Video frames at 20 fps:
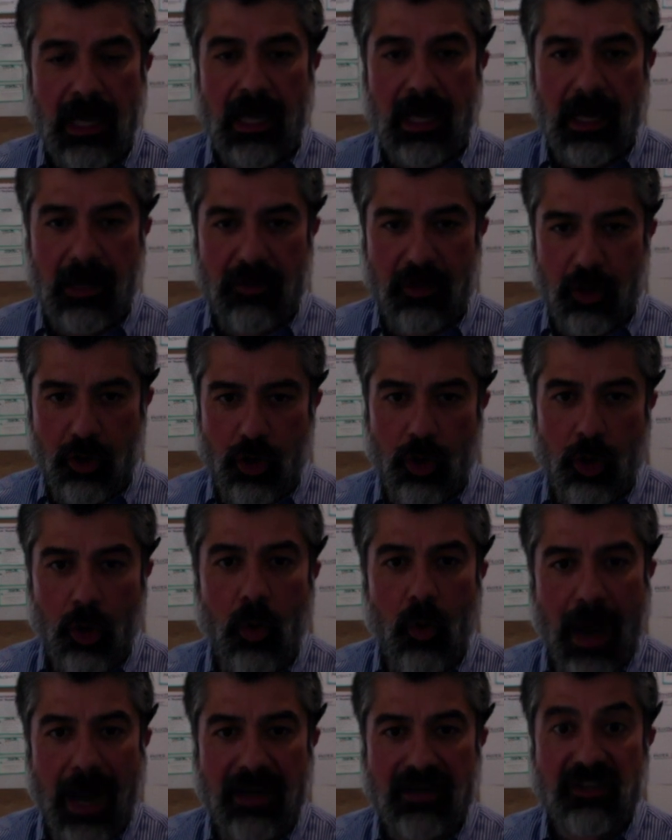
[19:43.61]
In the
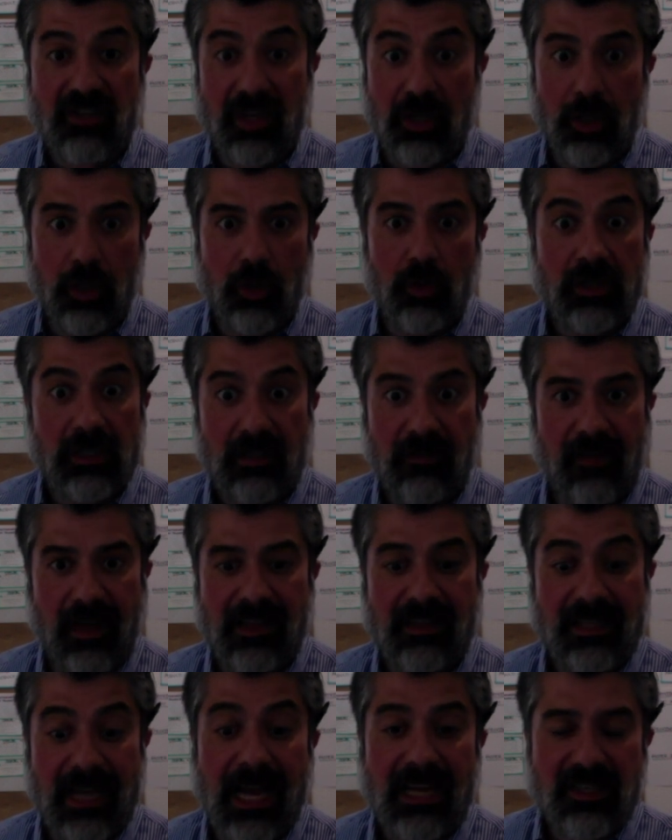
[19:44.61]
neuro ICU, it's
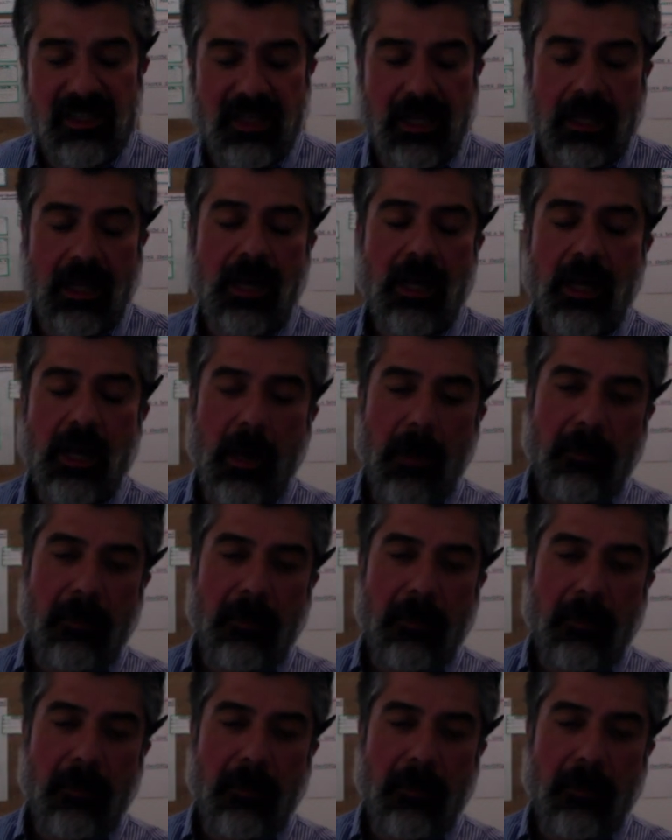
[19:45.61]
fantastic